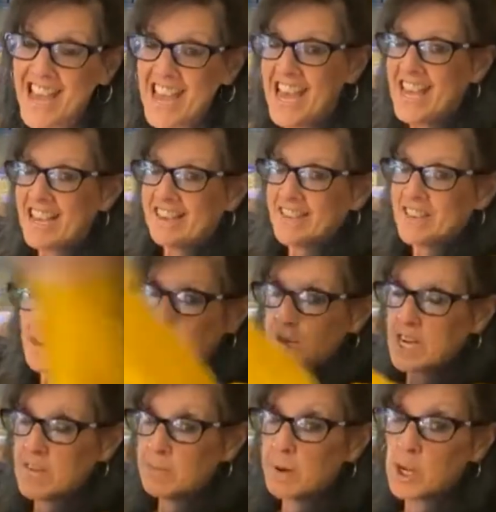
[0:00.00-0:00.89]
Yay. So
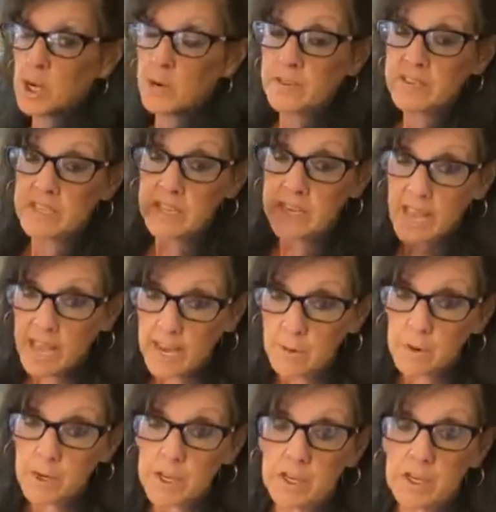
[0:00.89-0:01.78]
come on over. Today,
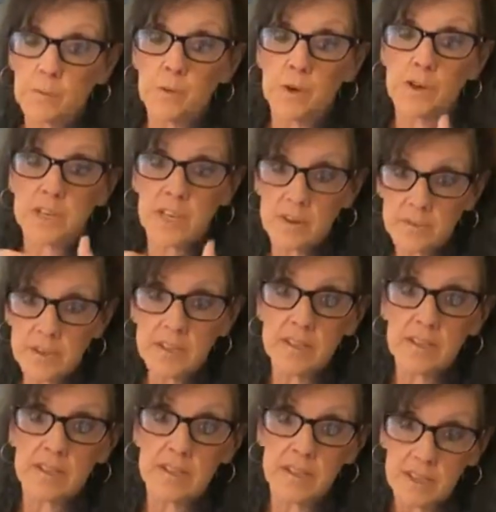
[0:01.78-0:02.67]
we're going to work
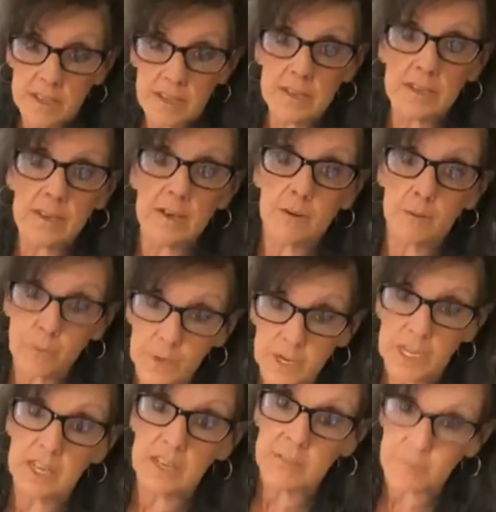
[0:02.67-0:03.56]
everything in
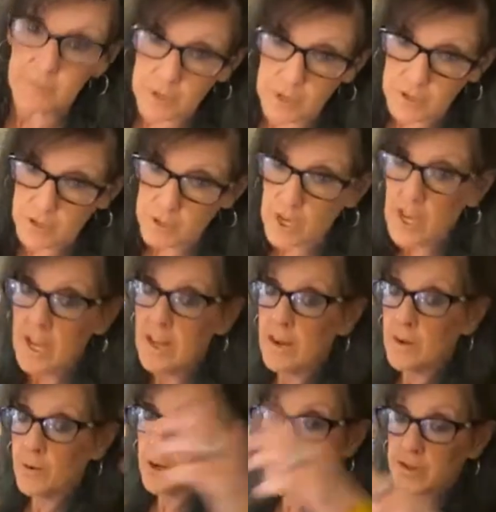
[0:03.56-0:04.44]
reverse.
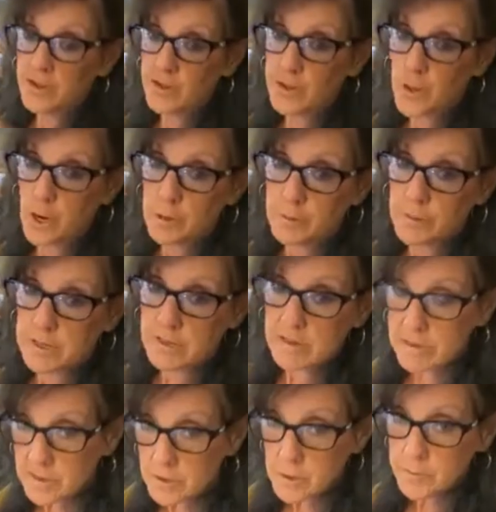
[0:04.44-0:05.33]
We're going to start with the
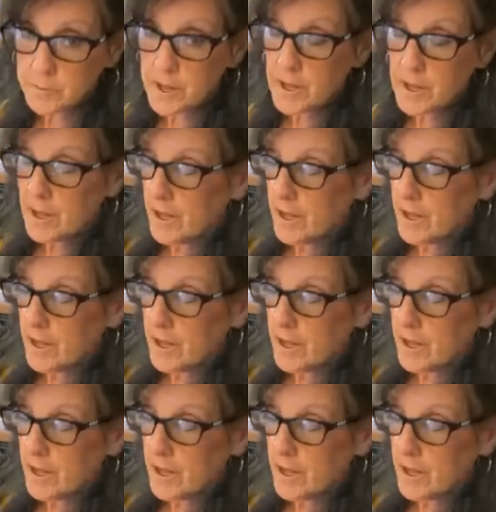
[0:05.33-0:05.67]
soup.